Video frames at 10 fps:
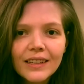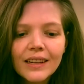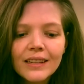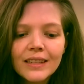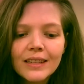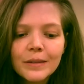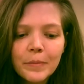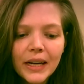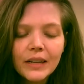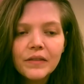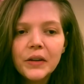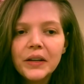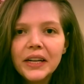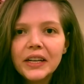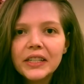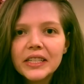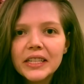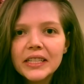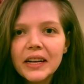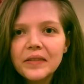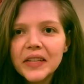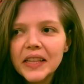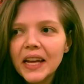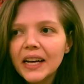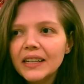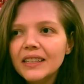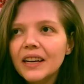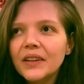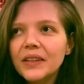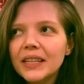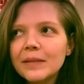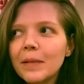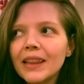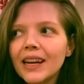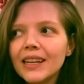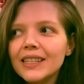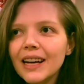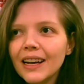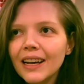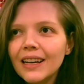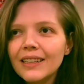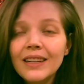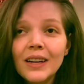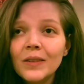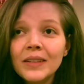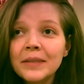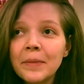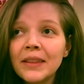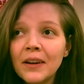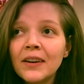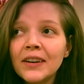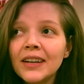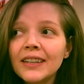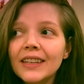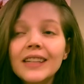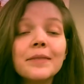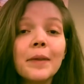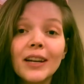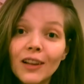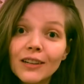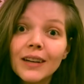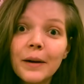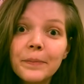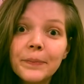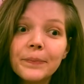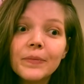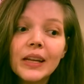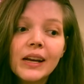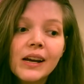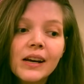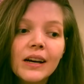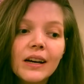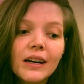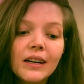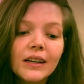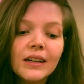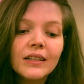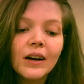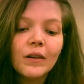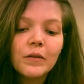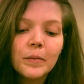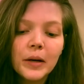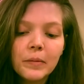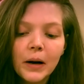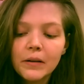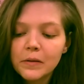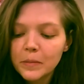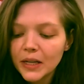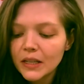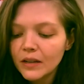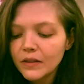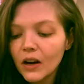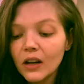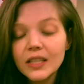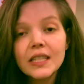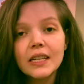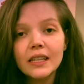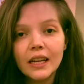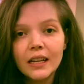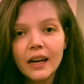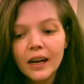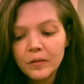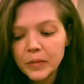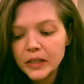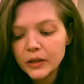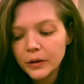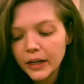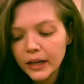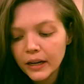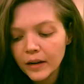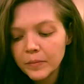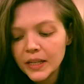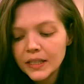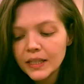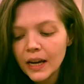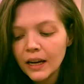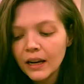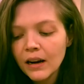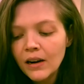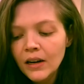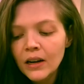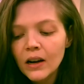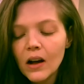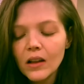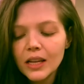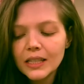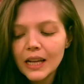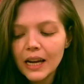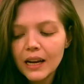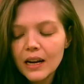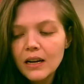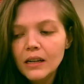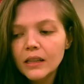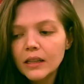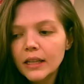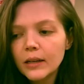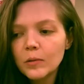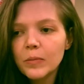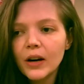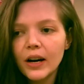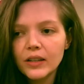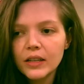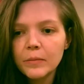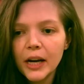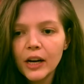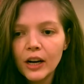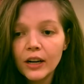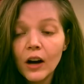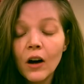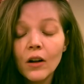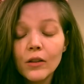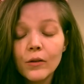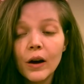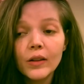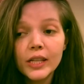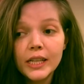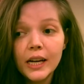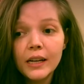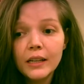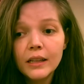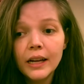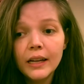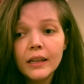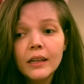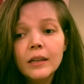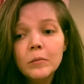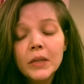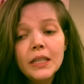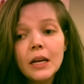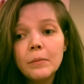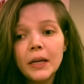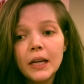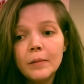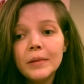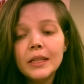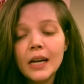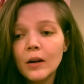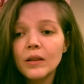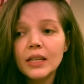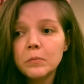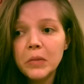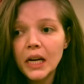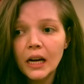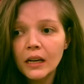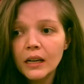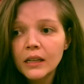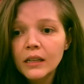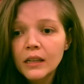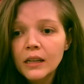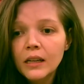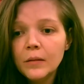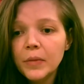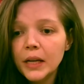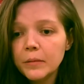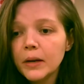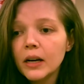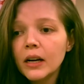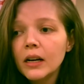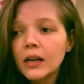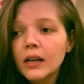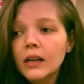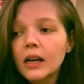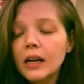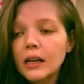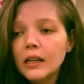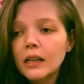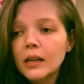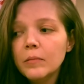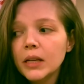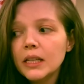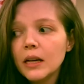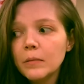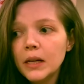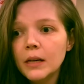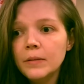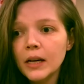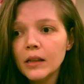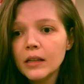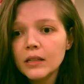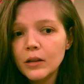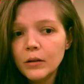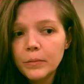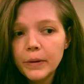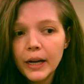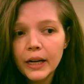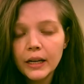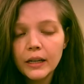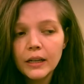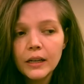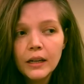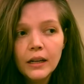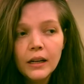Because it's been a few years since I've done that. No, it's been like a decade. No, it's been longer. It's been a long time. It's hard for me to pray for myself constantly, like I've been doing. And I've been saying all these like little prayers in my heart all throughout the day. Like, please help me keep down this banana and peanut butter. And can you please help me keep down the soup? And